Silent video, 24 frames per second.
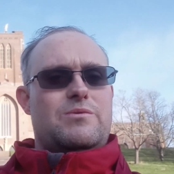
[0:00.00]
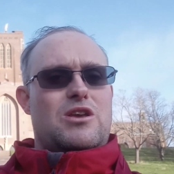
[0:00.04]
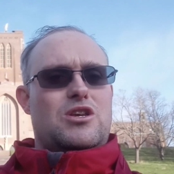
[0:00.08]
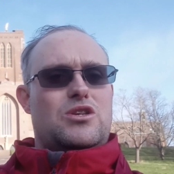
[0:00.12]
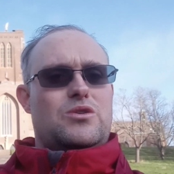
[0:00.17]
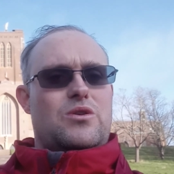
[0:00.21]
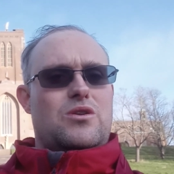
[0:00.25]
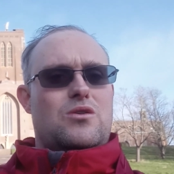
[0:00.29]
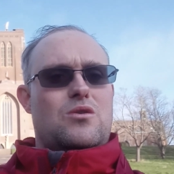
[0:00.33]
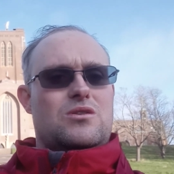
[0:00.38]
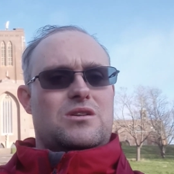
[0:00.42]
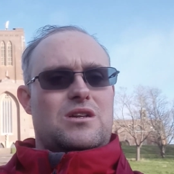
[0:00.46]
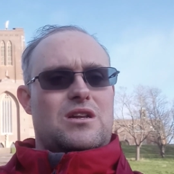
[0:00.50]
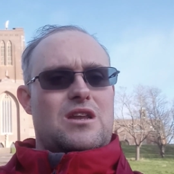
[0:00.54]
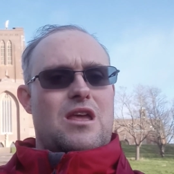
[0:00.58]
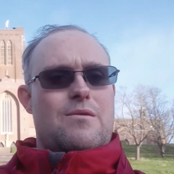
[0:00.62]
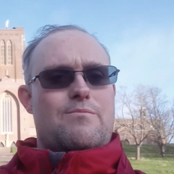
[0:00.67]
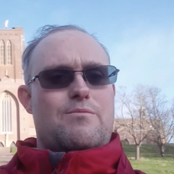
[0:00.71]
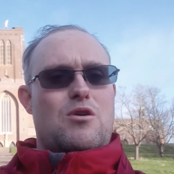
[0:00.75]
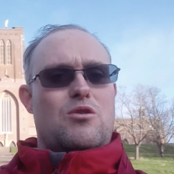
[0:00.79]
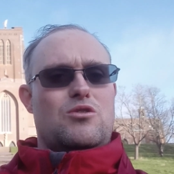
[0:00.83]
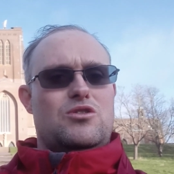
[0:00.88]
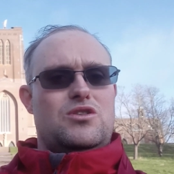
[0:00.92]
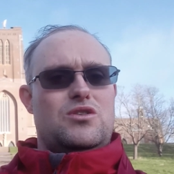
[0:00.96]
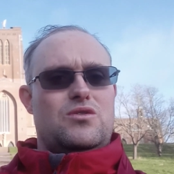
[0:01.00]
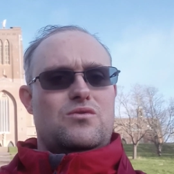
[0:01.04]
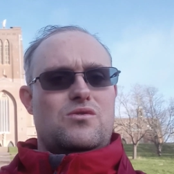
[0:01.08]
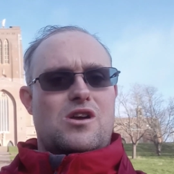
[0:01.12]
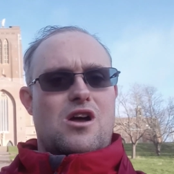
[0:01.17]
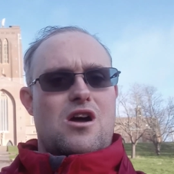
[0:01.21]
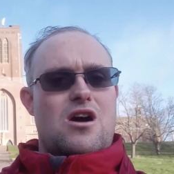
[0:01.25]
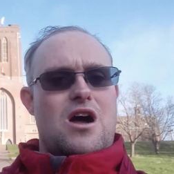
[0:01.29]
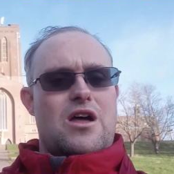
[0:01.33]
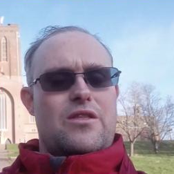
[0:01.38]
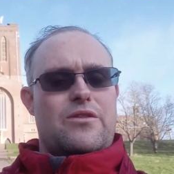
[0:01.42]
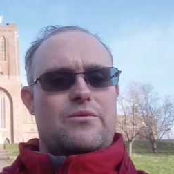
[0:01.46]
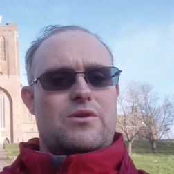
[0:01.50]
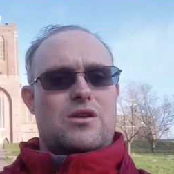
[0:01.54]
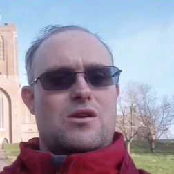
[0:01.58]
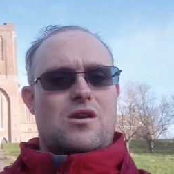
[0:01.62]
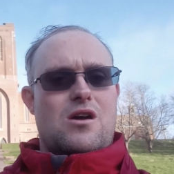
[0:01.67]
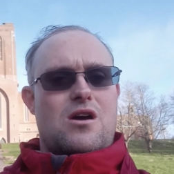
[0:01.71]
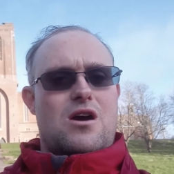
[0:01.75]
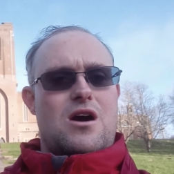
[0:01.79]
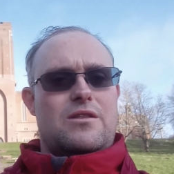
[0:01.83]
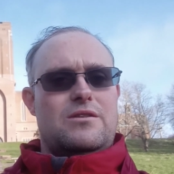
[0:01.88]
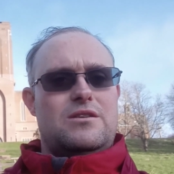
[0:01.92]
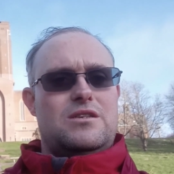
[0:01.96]
Make sure you've got some leaf mulch in your garden them in your
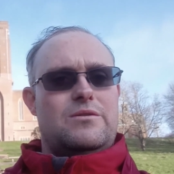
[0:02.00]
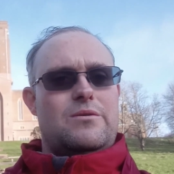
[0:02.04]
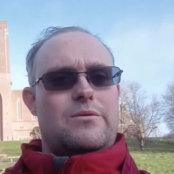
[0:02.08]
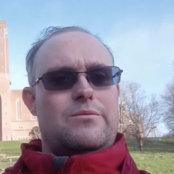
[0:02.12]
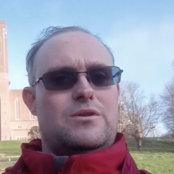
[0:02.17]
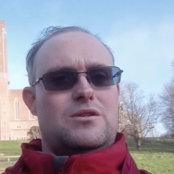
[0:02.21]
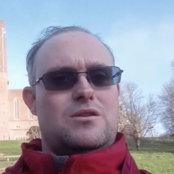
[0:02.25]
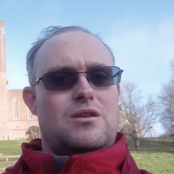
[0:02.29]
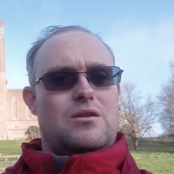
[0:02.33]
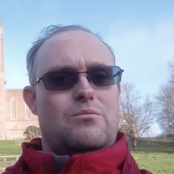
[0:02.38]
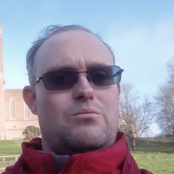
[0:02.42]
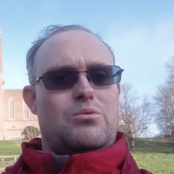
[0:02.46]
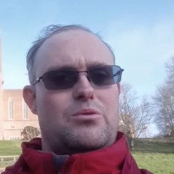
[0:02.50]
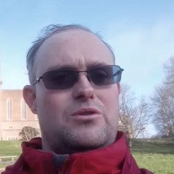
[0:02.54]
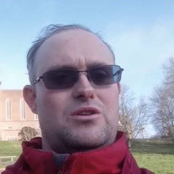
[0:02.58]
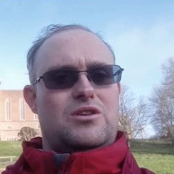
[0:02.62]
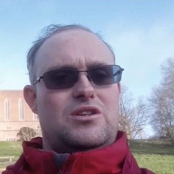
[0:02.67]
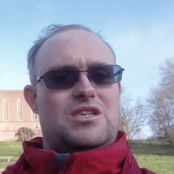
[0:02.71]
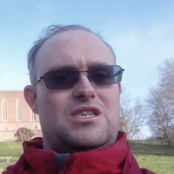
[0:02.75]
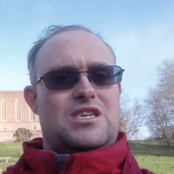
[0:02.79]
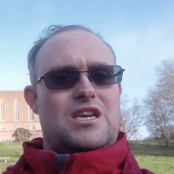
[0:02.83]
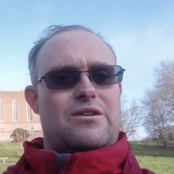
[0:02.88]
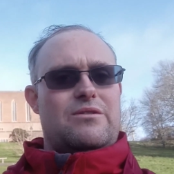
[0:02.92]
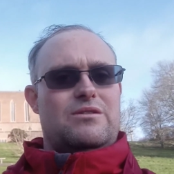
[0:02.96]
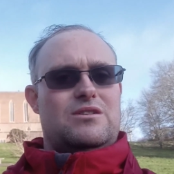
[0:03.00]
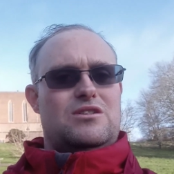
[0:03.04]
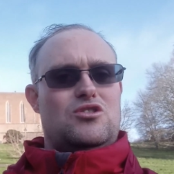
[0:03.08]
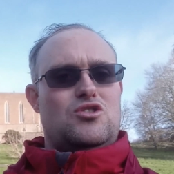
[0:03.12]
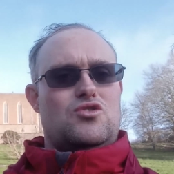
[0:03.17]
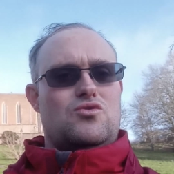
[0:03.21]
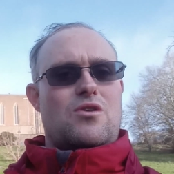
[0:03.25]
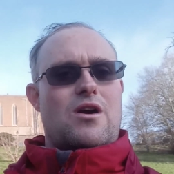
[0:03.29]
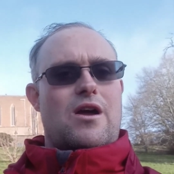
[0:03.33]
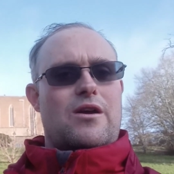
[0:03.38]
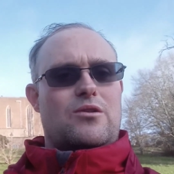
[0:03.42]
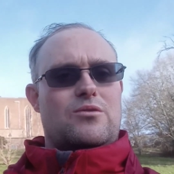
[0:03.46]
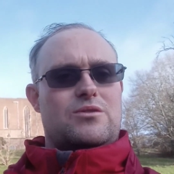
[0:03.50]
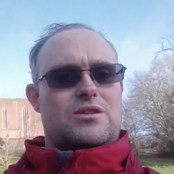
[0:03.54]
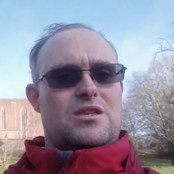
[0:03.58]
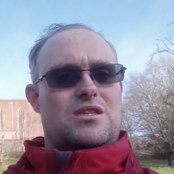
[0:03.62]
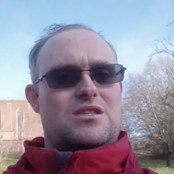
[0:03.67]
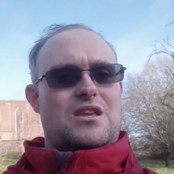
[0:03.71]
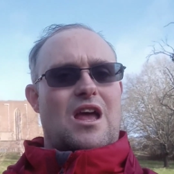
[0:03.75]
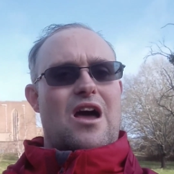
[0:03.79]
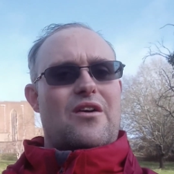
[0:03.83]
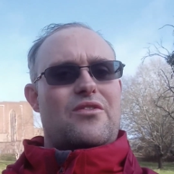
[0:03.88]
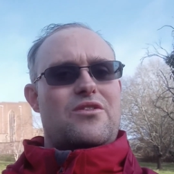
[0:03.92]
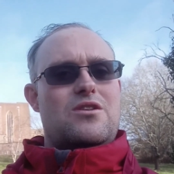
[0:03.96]
garden. This weather's looking pretty seriously dry across the
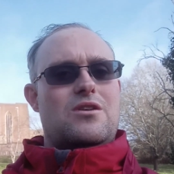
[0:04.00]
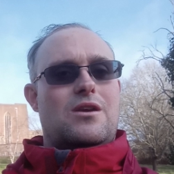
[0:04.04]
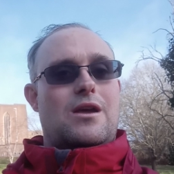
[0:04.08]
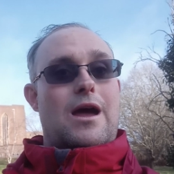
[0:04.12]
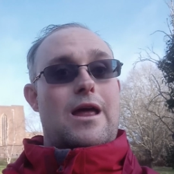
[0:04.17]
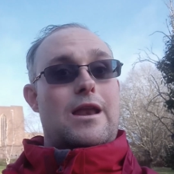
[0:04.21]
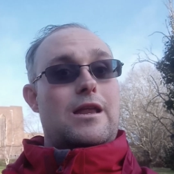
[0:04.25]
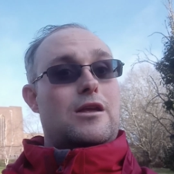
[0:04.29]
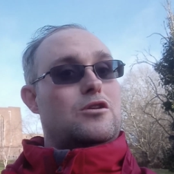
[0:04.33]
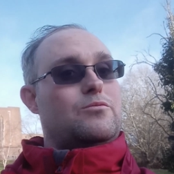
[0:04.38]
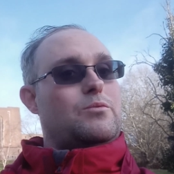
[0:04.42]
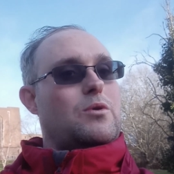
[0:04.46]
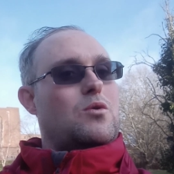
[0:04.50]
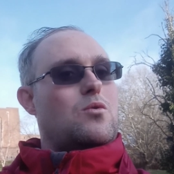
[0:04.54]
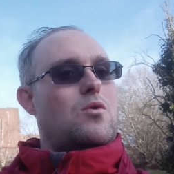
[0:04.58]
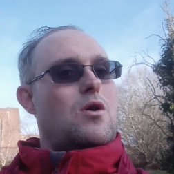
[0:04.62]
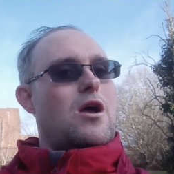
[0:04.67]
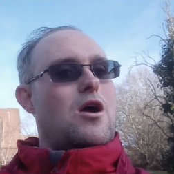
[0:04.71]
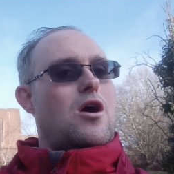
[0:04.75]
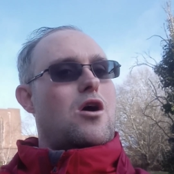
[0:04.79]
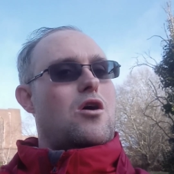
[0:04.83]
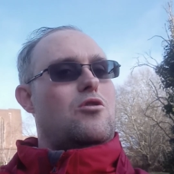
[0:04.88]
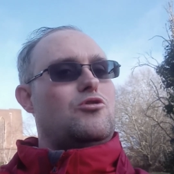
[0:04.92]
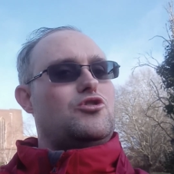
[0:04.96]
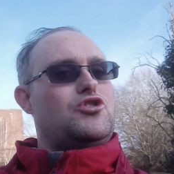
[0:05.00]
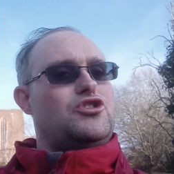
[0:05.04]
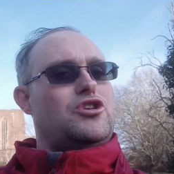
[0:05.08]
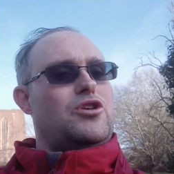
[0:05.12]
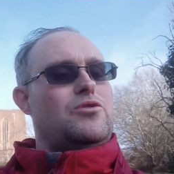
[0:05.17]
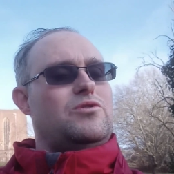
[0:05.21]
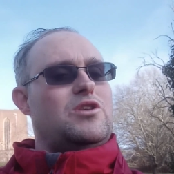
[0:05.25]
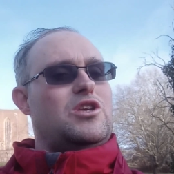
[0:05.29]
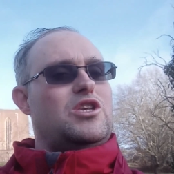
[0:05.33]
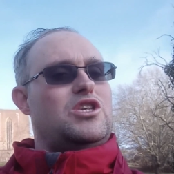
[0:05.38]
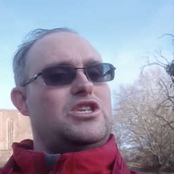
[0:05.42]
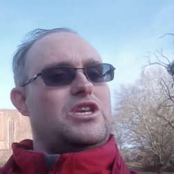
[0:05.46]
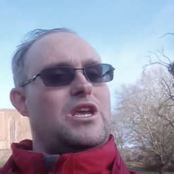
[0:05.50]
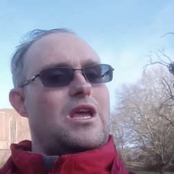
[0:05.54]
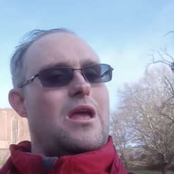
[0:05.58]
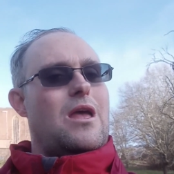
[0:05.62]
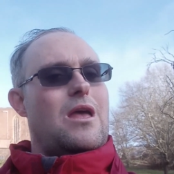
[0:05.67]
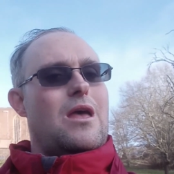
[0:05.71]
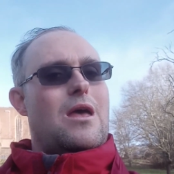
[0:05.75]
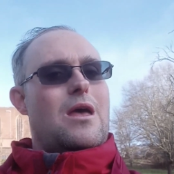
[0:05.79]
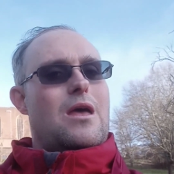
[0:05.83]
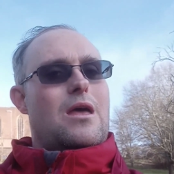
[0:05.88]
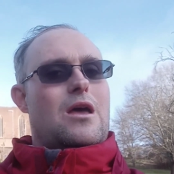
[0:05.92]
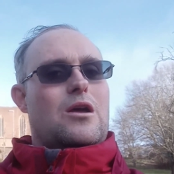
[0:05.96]
south of the UK. it could be quite a hot June this year
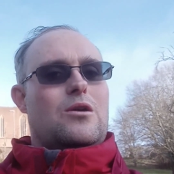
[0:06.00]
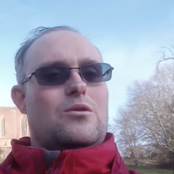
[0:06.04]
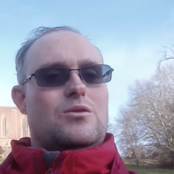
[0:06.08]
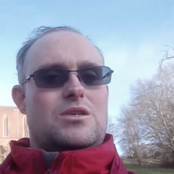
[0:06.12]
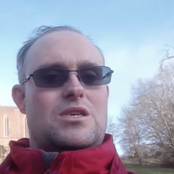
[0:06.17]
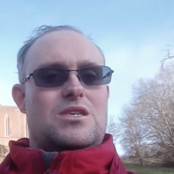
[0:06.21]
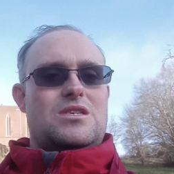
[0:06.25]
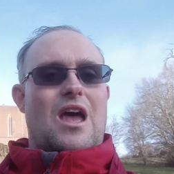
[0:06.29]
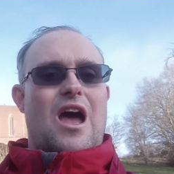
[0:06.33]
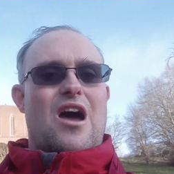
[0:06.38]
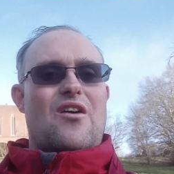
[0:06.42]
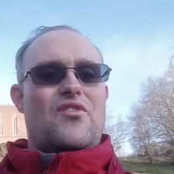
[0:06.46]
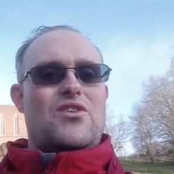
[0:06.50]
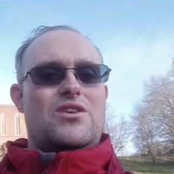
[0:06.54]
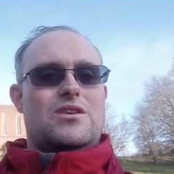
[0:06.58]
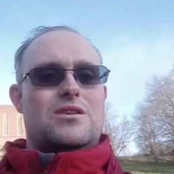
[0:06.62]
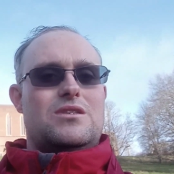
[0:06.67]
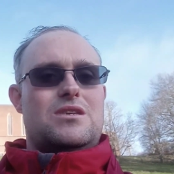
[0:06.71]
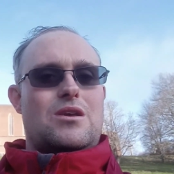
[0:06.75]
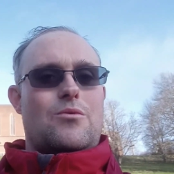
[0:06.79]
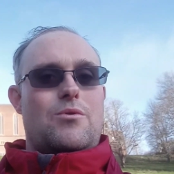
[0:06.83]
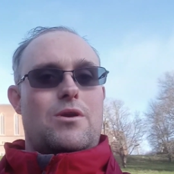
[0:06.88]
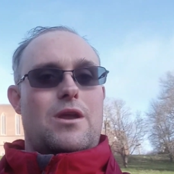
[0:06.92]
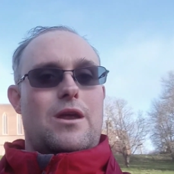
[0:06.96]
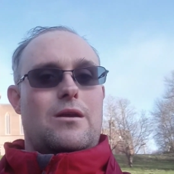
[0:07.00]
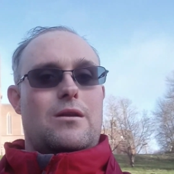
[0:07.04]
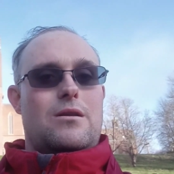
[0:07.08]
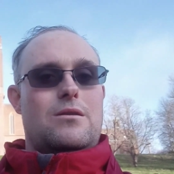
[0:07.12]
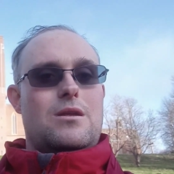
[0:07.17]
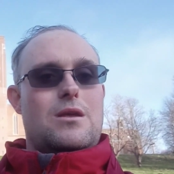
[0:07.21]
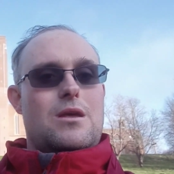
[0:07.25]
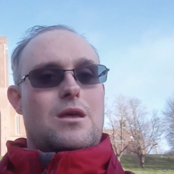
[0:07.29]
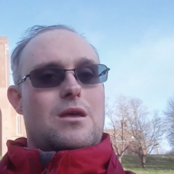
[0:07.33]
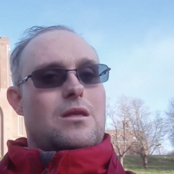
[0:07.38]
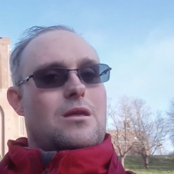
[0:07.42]
across the south east and southern England.